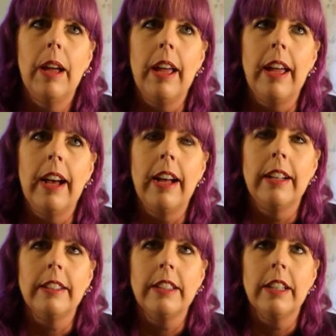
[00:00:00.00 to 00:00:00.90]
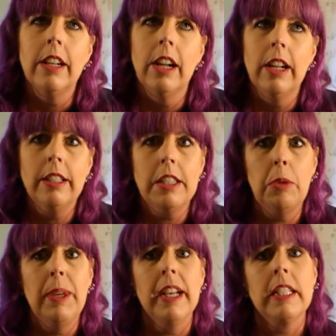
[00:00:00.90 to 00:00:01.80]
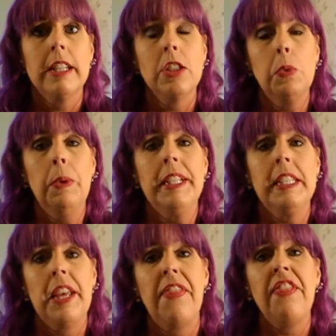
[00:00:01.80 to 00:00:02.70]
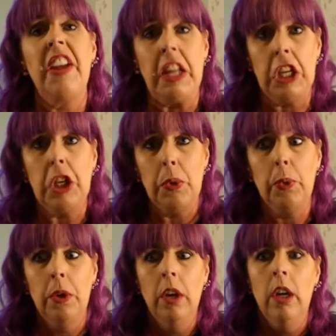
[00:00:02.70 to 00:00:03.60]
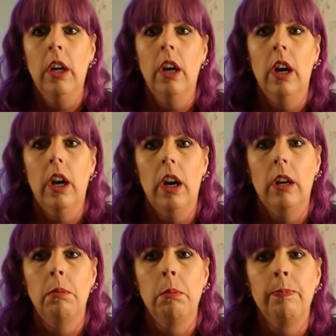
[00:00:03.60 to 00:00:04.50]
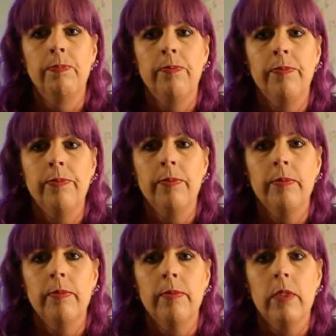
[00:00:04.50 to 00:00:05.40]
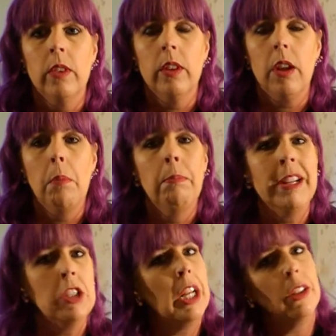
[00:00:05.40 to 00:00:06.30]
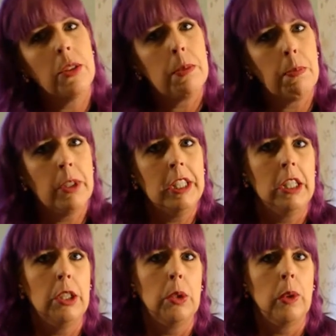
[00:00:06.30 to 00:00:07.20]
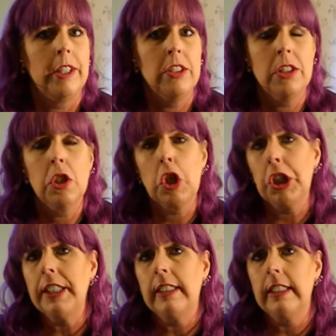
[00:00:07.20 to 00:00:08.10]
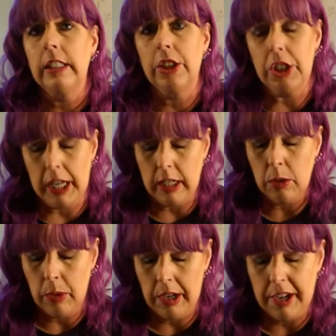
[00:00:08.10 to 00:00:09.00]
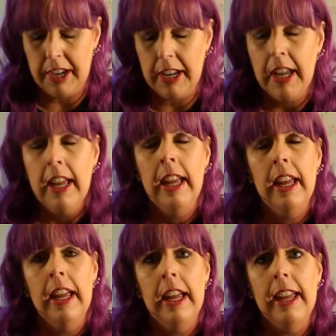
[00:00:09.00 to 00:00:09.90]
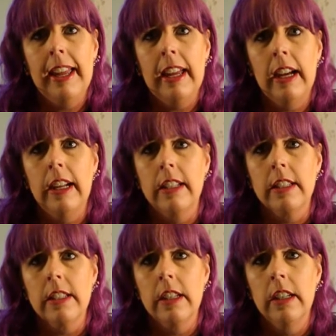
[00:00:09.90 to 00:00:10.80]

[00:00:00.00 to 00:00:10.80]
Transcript: and also because I just want to say thank you. My channel is pretty new. I just started it in January, and